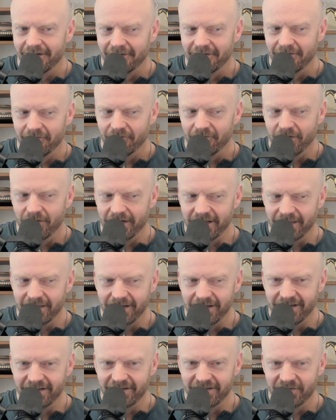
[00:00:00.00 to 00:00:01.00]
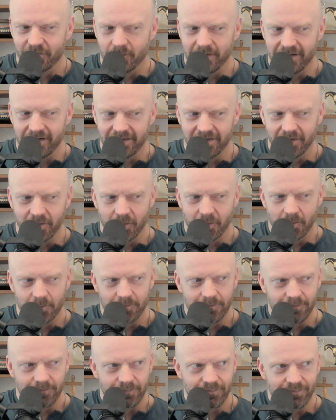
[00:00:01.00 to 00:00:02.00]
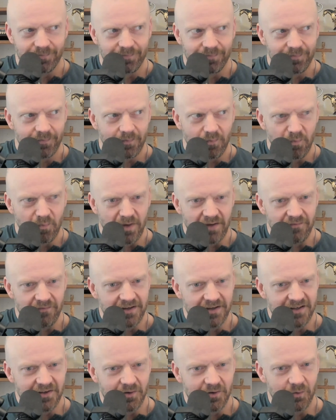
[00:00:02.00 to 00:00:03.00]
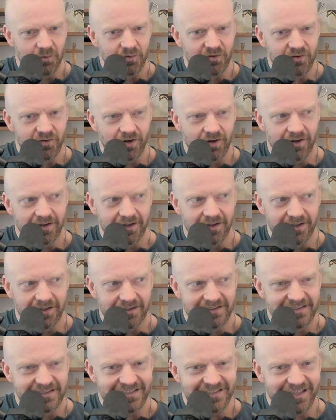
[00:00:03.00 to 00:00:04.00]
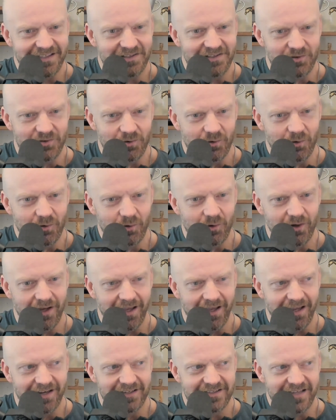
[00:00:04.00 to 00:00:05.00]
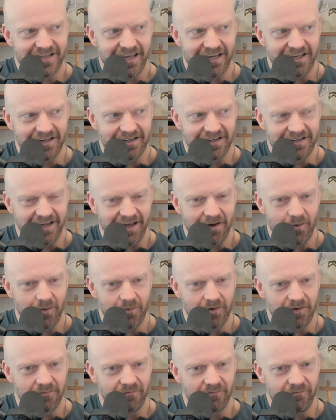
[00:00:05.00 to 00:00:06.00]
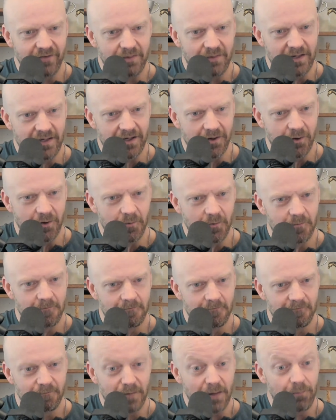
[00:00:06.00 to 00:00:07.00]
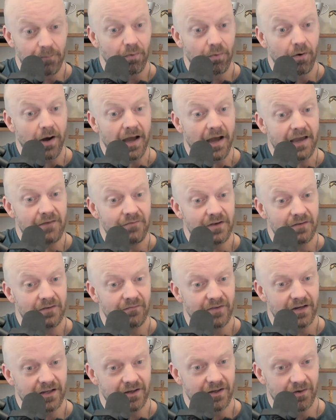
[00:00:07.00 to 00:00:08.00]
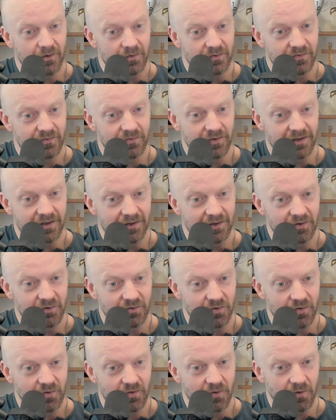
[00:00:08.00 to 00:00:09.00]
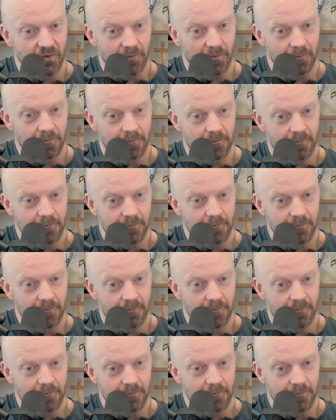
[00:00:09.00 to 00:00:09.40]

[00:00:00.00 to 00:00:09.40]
Funny thing this week, though, my videos started getting censored and taken down on Vimeo. My private videos for the Inner Circle